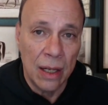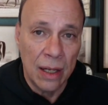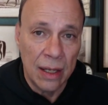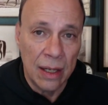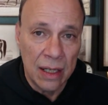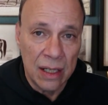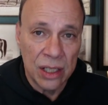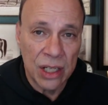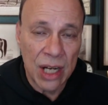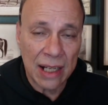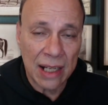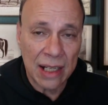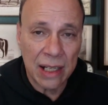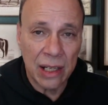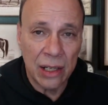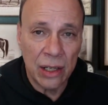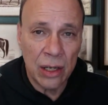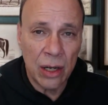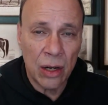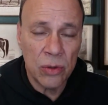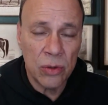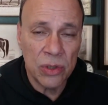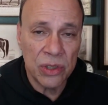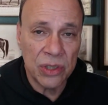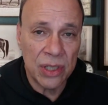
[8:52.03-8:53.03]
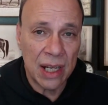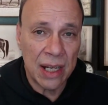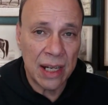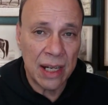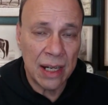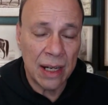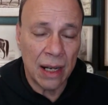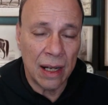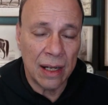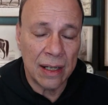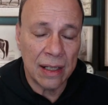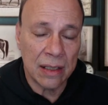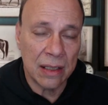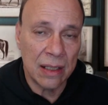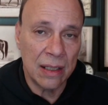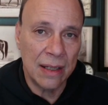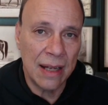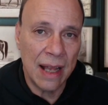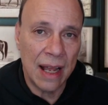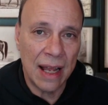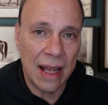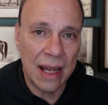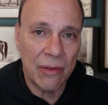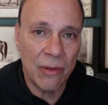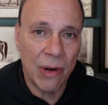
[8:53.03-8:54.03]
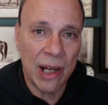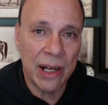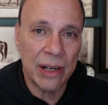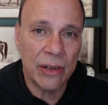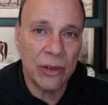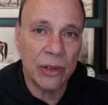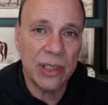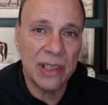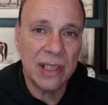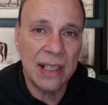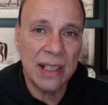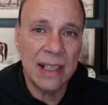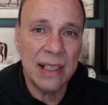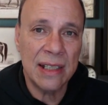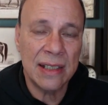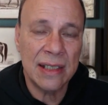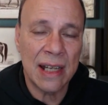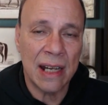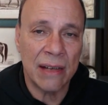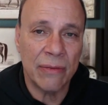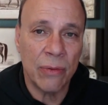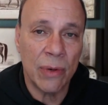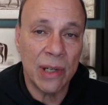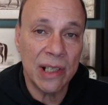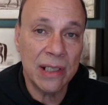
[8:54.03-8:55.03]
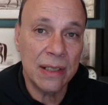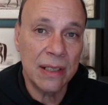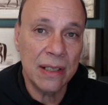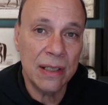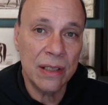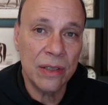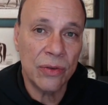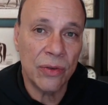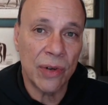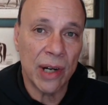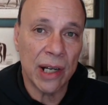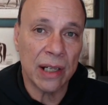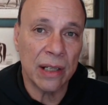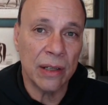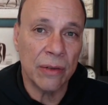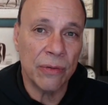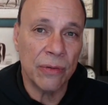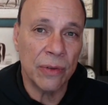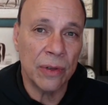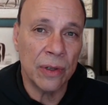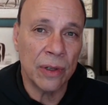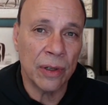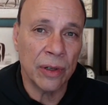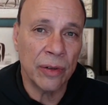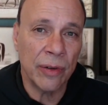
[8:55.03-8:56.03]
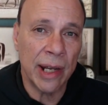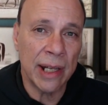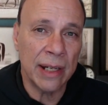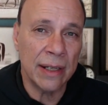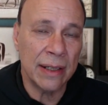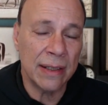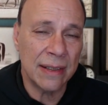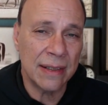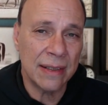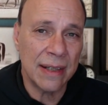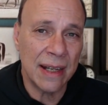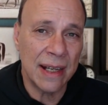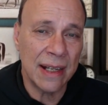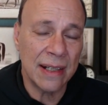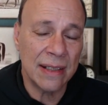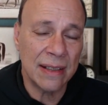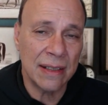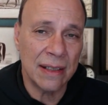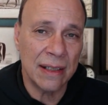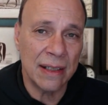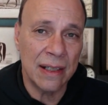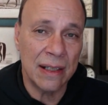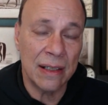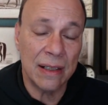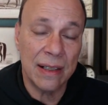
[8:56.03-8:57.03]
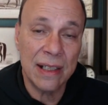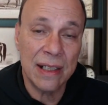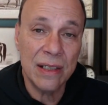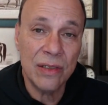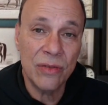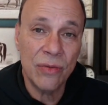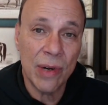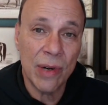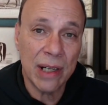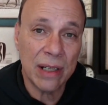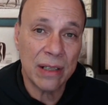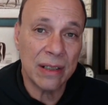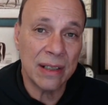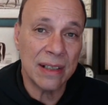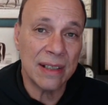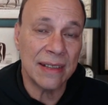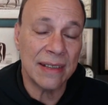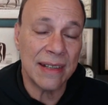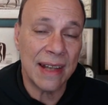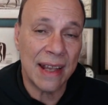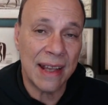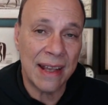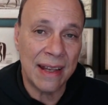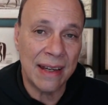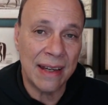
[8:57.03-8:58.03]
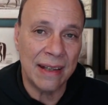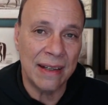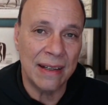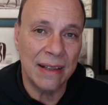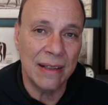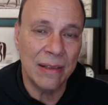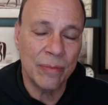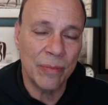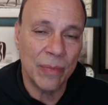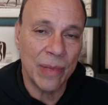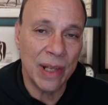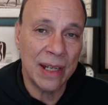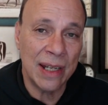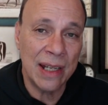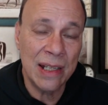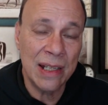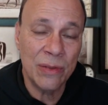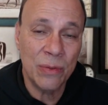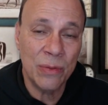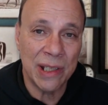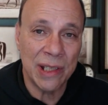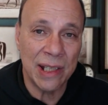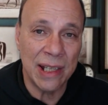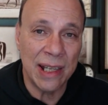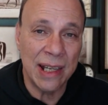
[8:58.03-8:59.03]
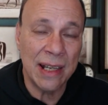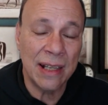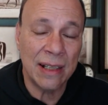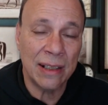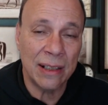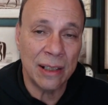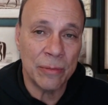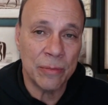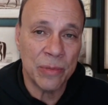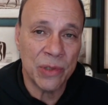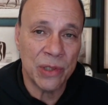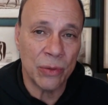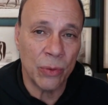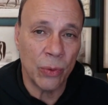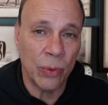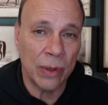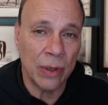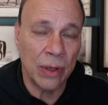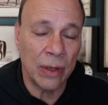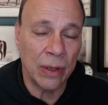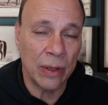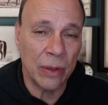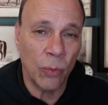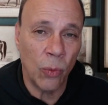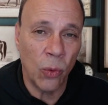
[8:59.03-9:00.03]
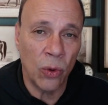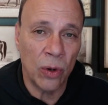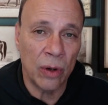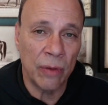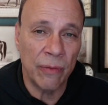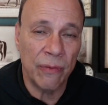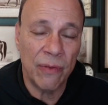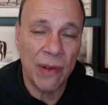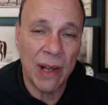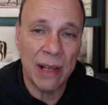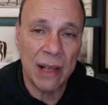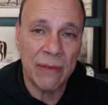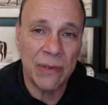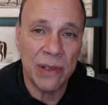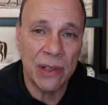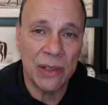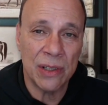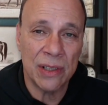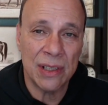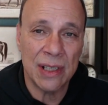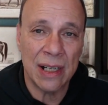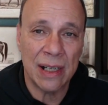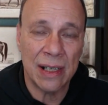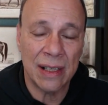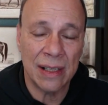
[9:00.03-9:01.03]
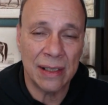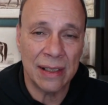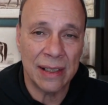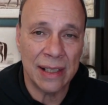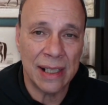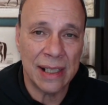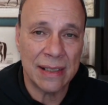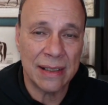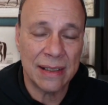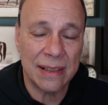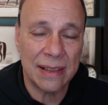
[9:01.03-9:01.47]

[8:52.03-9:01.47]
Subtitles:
jockey Jose Irad Ortiz have? What's his record for graded stakes in a year? His record is 80, and he's won the Eclipse Award 5 years out of the last